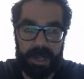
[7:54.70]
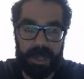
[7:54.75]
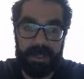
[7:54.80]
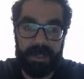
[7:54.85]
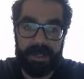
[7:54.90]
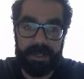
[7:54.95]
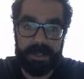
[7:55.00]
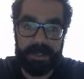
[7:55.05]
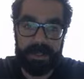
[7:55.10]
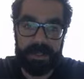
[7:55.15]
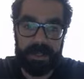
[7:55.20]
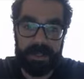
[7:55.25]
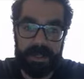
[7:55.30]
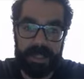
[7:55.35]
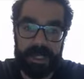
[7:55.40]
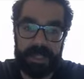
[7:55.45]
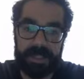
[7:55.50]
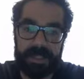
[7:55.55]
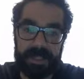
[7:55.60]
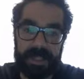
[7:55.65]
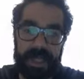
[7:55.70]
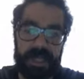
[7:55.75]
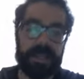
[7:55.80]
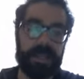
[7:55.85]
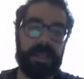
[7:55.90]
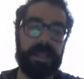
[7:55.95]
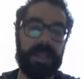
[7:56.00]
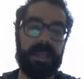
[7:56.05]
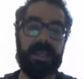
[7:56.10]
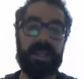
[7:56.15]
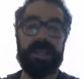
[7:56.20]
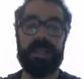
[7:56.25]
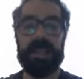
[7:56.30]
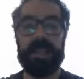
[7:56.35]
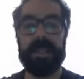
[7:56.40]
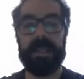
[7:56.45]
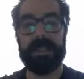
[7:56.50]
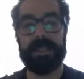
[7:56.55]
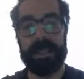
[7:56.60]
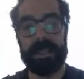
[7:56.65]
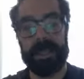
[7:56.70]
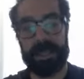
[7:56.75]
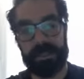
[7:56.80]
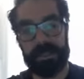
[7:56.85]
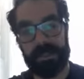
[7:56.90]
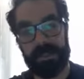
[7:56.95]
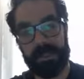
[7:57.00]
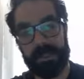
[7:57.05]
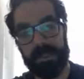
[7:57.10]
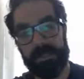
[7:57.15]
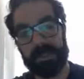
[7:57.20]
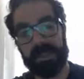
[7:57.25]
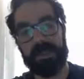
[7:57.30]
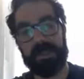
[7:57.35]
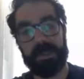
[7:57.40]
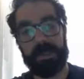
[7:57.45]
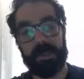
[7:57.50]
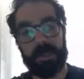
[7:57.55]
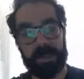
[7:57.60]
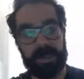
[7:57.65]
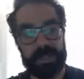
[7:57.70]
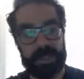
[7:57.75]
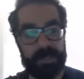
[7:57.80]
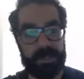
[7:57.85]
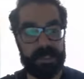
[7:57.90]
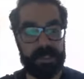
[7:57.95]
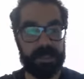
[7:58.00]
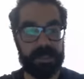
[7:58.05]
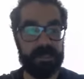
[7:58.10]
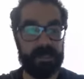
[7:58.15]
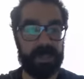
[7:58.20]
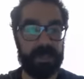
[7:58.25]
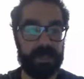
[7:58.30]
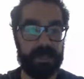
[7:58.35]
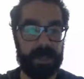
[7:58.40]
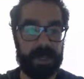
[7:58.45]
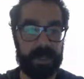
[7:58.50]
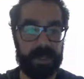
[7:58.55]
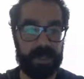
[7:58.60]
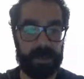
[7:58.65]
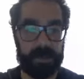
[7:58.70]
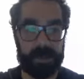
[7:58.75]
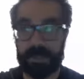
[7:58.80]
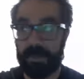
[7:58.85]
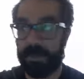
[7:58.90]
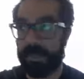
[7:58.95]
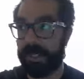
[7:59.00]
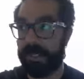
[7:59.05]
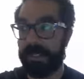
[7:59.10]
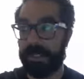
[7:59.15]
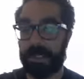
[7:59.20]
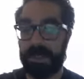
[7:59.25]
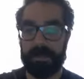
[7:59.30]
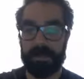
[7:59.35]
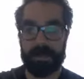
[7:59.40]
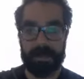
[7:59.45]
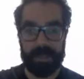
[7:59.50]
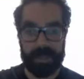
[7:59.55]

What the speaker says: I did the social as a kind of like, in case I get too deep in this world, let me just make sure I know which way is up.